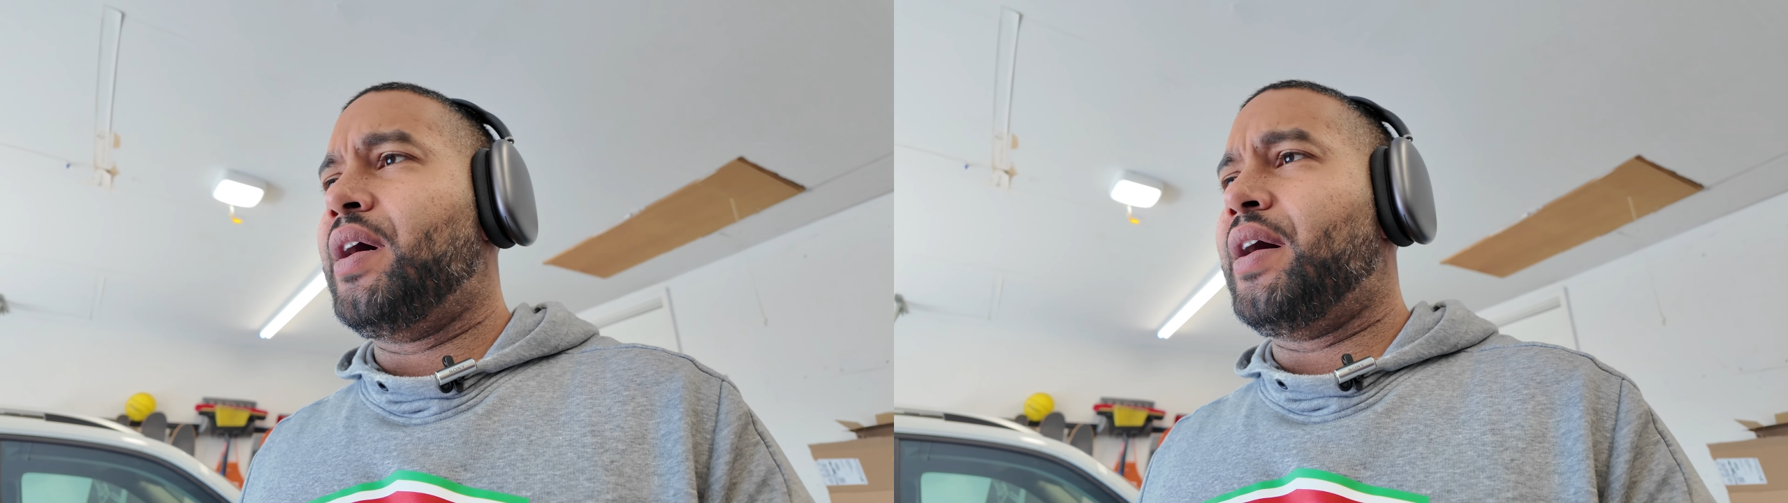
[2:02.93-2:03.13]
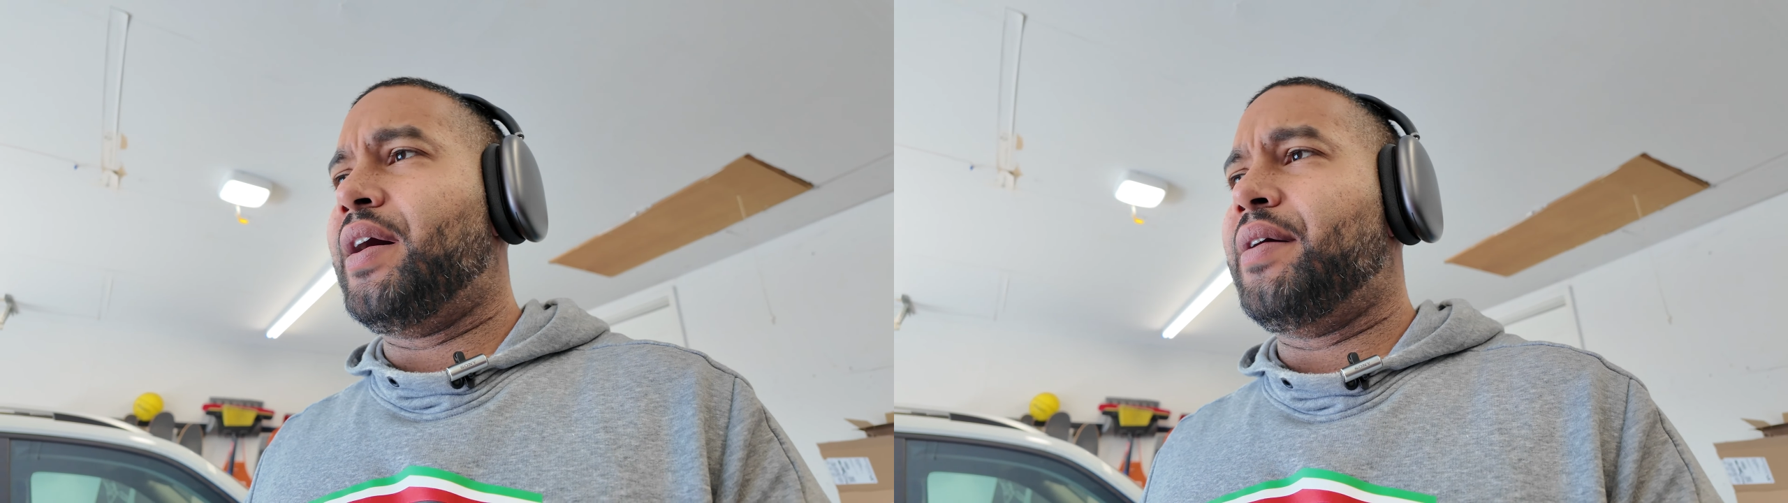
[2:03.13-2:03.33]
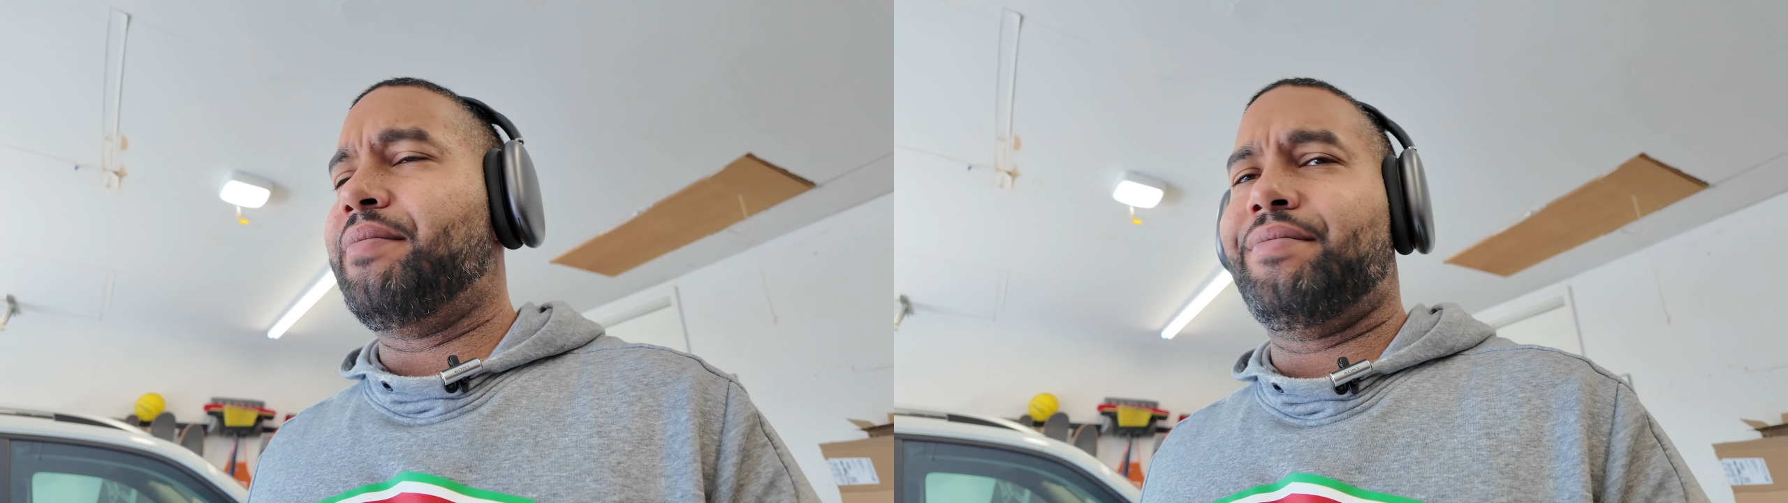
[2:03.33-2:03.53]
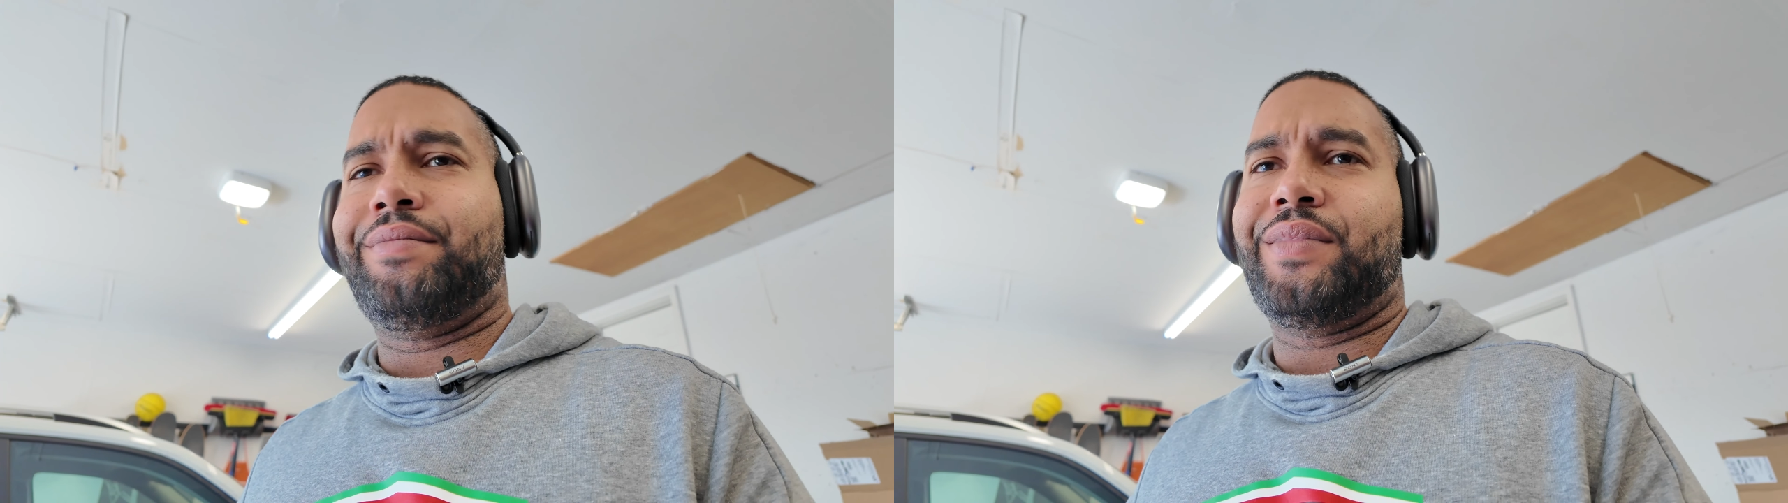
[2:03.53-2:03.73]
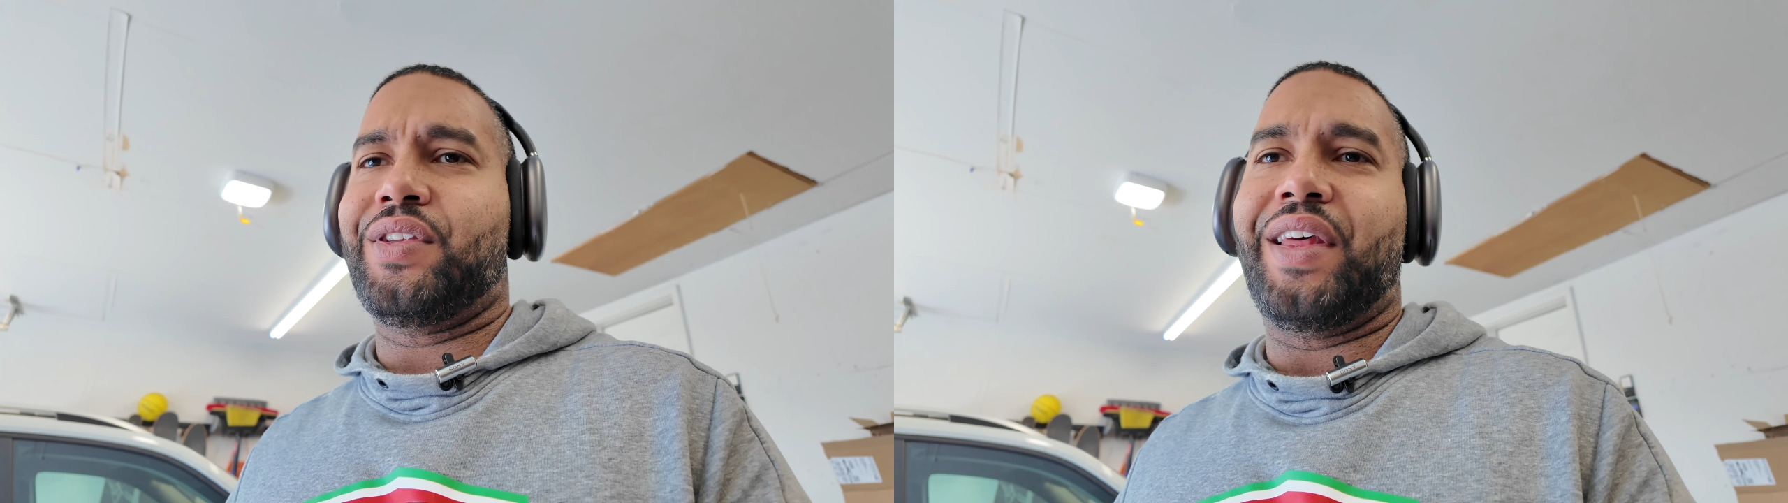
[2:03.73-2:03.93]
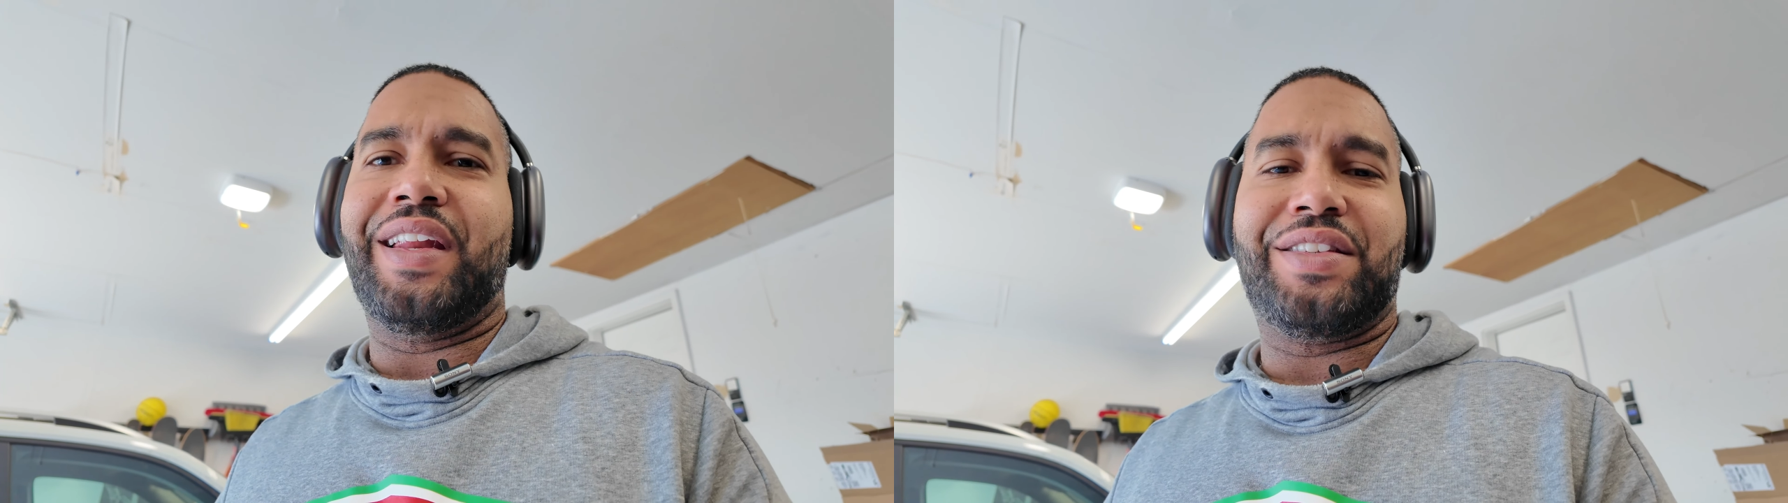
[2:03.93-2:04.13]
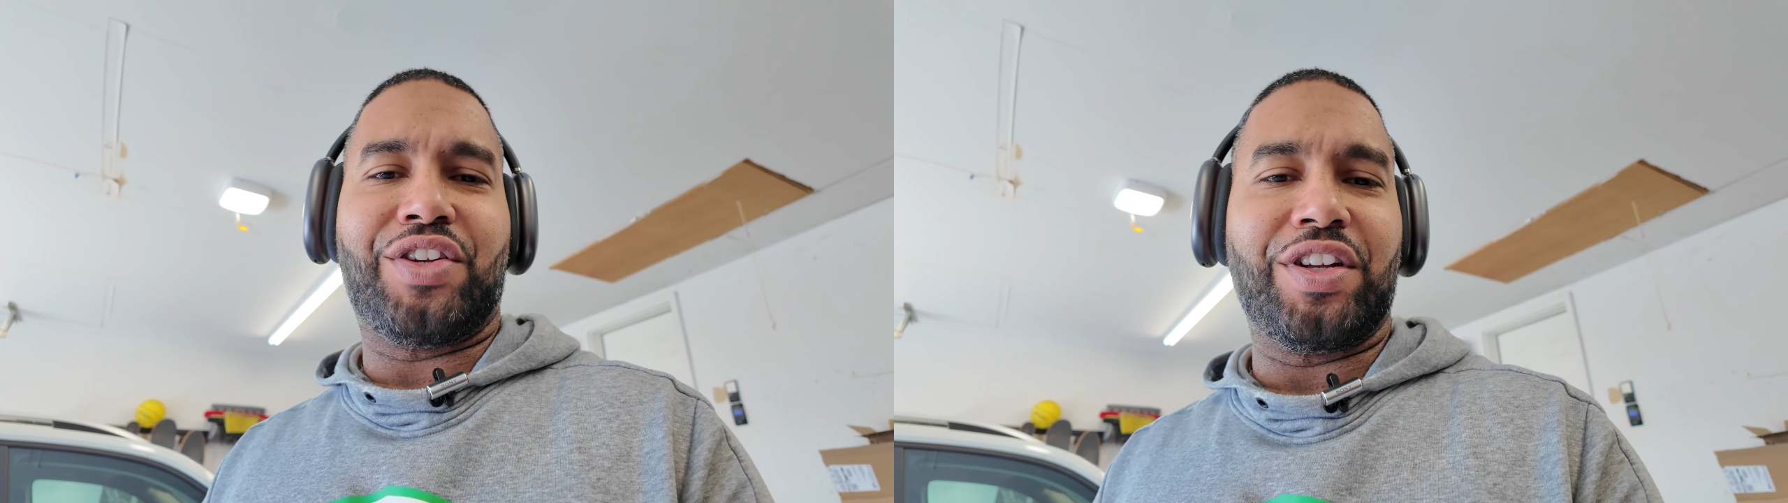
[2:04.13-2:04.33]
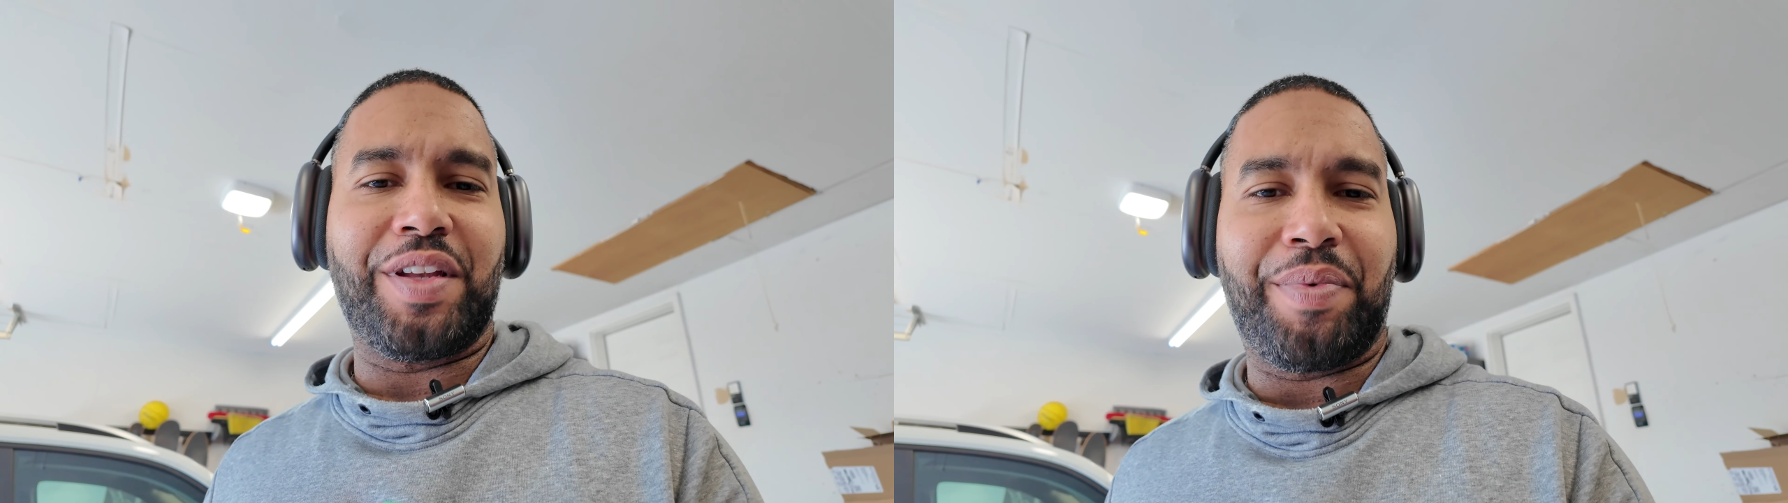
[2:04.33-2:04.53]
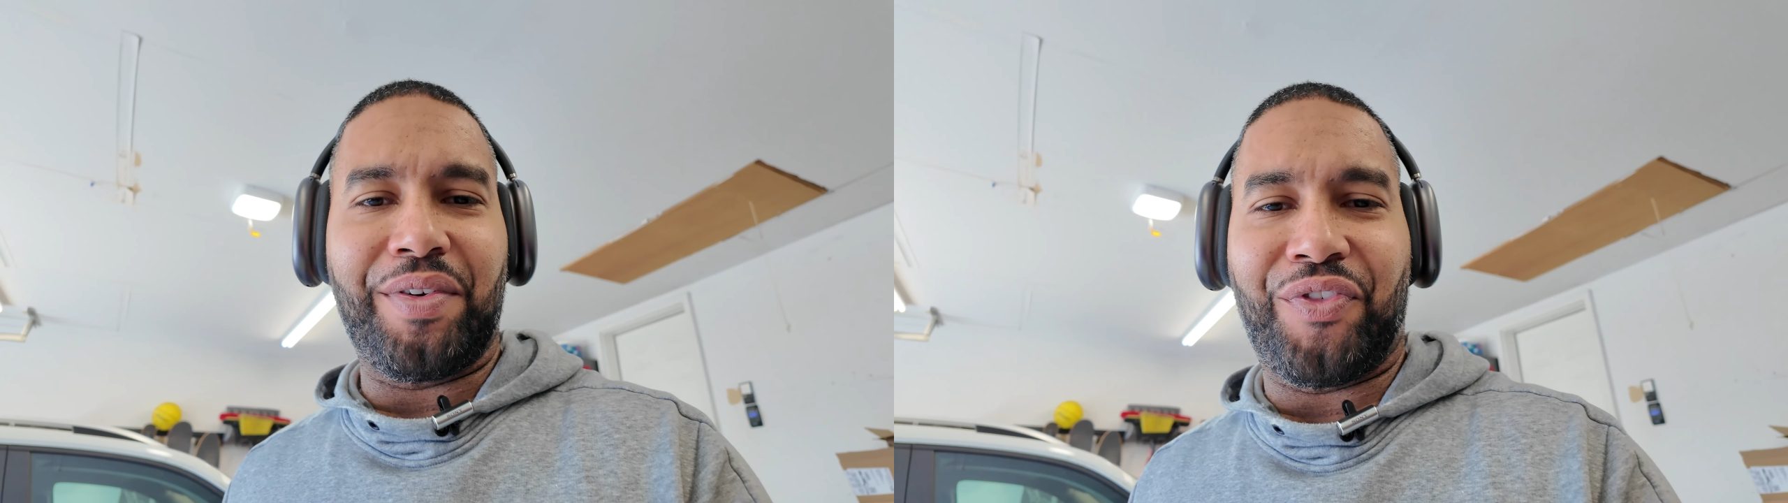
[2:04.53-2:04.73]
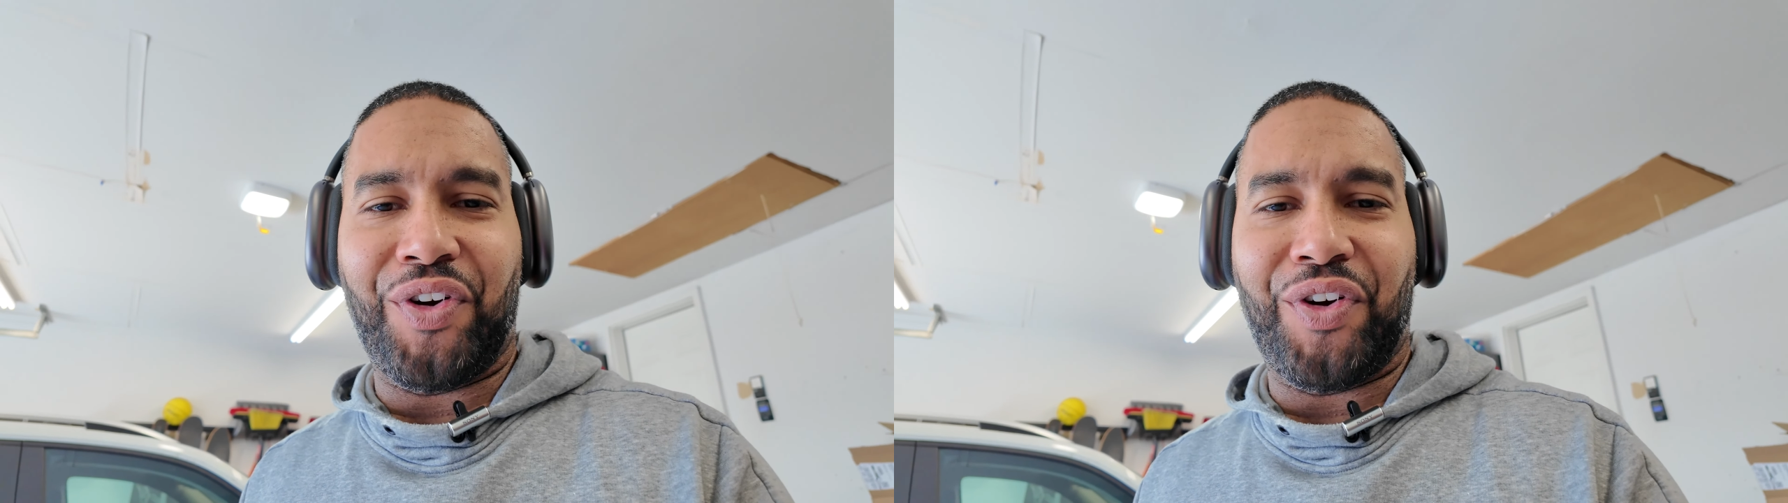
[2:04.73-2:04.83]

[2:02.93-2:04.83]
um, so that it starts up on